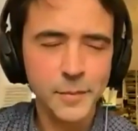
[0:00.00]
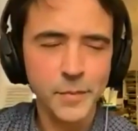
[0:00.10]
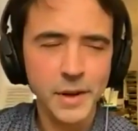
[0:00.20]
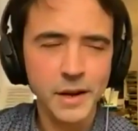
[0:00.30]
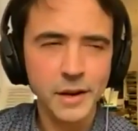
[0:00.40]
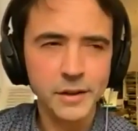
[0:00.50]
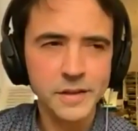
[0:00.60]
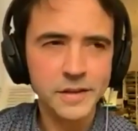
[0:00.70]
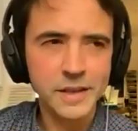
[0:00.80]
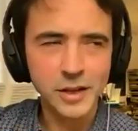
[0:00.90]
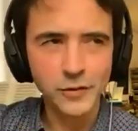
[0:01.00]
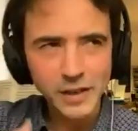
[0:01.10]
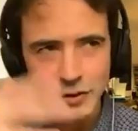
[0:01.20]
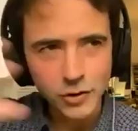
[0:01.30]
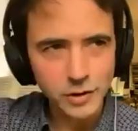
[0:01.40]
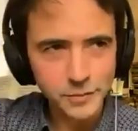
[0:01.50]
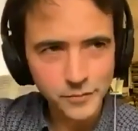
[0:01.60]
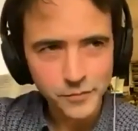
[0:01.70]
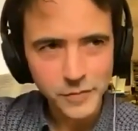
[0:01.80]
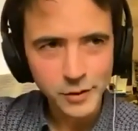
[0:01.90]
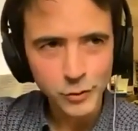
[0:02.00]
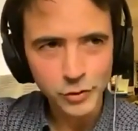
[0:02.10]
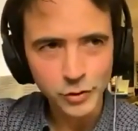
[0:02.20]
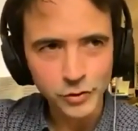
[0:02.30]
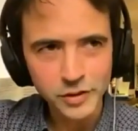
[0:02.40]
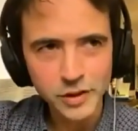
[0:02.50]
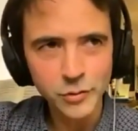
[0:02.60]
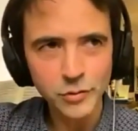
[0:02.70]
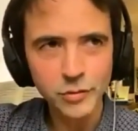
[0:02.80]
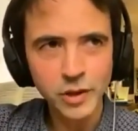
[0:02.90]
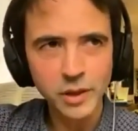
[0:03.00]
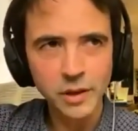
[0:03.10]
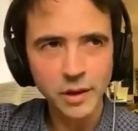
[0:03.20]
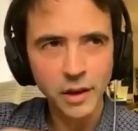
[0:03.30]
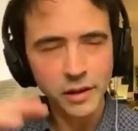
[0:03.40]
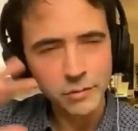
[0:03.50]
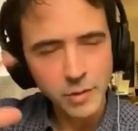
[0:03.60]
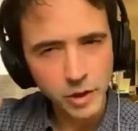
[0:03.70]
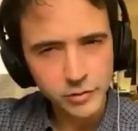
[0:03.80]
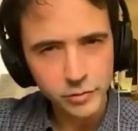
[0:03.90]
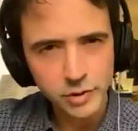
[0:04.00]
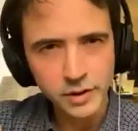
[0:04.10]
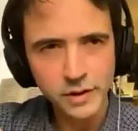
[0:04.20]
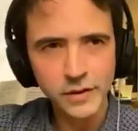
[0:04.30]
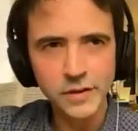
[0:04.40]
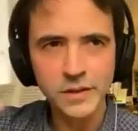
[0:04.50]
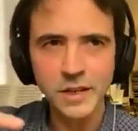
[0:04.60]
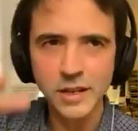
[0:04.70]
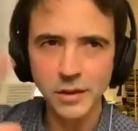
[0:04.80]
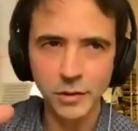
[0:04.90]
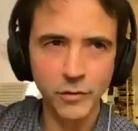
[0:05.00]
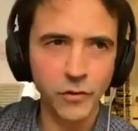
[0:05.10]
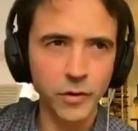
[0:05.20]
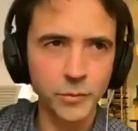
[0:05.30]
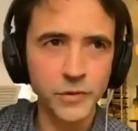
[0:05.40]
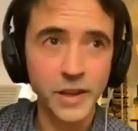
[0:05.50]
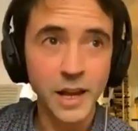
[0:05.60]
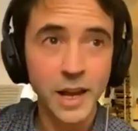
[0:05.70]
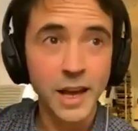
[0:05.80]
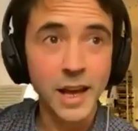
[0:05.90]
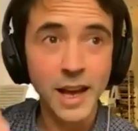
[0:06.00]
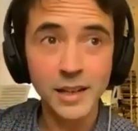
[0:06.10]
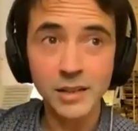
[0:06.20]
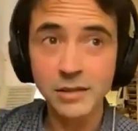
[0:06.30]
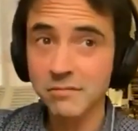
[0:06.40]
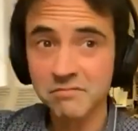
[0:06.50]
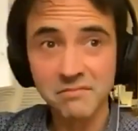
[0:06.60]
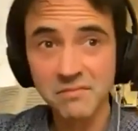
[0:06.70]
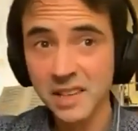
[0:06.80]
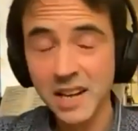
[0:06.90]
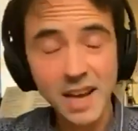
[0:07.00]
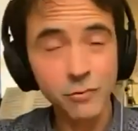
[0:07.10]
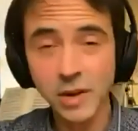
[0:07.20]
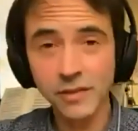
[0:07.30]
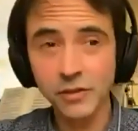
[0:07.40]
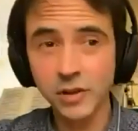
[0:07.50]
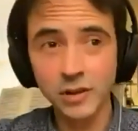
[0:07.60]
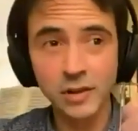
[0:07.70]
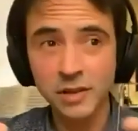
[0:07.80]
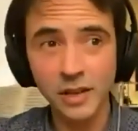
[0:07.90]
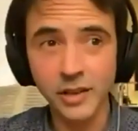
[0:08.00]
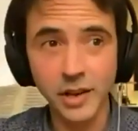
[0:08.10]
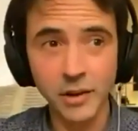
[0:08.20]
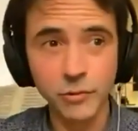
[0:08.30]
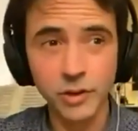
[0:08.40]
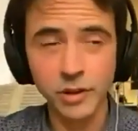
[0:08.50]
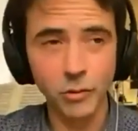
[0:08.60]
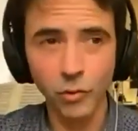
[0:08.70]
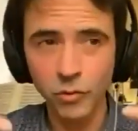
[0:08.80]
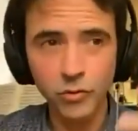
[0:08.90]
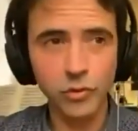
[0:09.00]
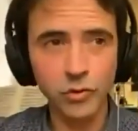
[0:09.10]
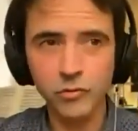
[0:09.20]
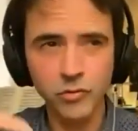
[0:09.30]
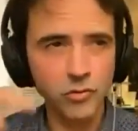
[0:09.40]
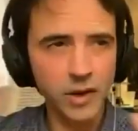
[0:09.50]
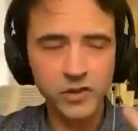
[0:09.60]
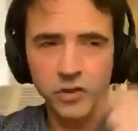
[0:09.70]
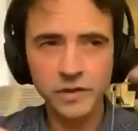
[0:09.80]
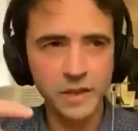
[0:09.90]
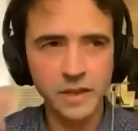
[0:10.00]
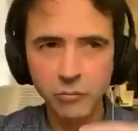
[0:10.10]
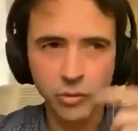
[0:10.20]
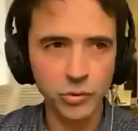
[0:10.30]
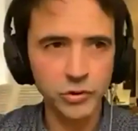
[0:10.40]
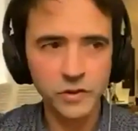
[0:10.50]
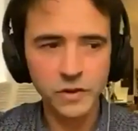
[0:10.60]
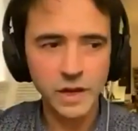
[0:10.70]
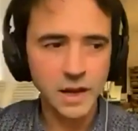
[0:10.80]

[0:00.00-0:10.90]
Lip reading: how this adventure could continue with other repertoires in other forms, and like we have done until now with all your questions and inputs.